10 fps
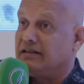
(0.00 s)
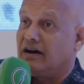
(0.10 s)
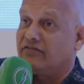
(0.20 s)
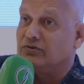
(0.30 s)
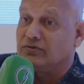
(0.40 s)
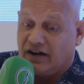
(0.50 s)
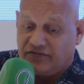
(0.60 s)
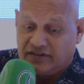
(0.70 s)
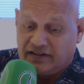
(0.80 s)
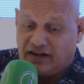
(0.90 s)
UCSAF on a
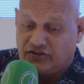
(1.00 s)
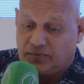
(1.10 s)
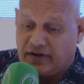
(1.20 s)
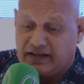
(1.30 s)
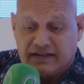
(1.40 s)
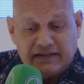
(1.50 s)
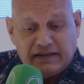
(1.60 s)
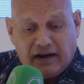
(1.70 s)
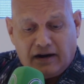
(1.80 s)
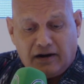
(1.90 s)
session in the
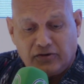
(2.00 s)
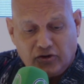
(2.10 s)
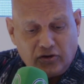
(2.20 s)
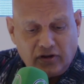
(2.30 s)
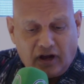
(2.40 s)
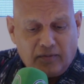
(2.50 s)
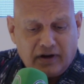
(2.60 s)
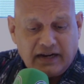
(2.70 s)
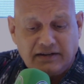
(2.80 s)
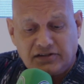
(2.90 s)
afternoon after the lunch
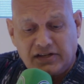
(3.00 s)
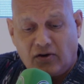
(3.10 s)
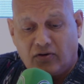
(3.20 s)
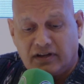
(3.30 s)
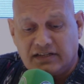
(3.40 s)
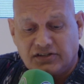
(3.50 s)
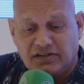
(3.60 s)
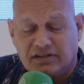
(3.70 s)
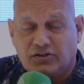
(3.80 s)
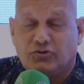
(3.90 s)
break.
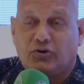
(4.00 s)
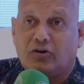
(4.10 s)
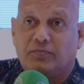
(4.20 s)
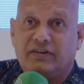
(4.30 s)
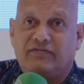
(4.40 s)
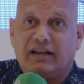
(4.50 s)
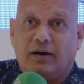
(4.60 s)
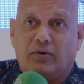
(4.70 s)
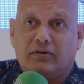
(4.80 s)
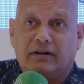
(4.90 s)
Among industry
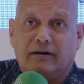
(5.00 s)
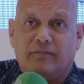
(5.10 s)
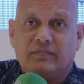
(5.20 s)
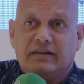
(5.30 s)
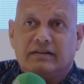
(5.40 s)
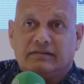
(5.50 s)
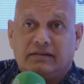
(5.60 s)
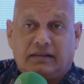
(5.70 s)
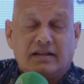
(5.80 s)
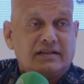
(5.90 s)
organizations, you
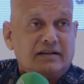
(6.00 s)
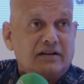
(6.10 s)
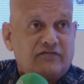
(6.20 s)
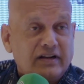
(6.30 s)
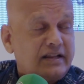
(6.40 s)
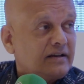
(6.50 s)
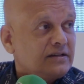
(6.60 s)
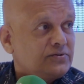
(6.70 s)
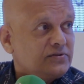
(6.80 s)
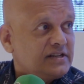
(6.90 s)
talked briefly about
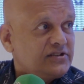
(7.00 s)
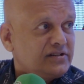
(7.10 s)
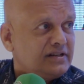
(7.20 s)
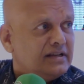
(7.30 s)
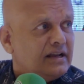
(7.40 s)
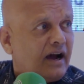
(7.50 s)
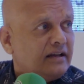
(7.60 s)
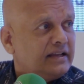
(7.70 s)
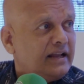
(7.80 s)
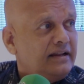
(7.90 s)
the
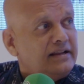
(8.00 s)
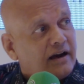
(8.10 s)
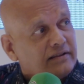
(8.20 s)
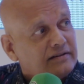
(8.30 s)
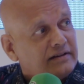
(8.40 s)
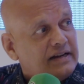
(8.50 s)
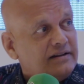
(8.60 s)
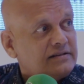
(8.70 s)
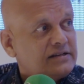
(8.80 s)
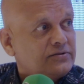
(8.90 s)
Tanzanian FinTech
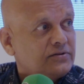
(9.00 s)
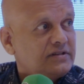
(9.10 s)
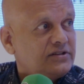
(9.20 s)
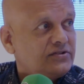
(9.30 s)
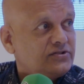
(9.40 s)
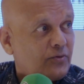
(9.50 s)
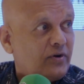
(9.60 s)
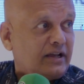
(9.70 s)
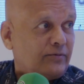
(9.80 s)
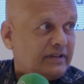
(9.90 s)
Association. Are there any
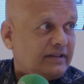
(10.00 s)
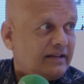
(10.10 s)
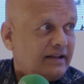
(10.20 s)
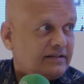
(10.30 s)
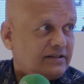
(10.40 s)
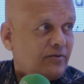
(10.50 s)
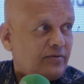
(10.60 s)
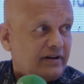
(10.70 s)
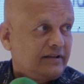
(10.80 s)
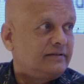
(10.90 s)
other industry
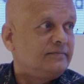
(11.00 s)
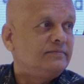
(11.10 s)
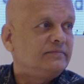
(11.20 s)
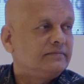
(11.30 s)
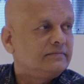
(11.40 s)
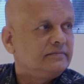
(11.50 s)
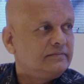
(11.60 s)
associations you're working with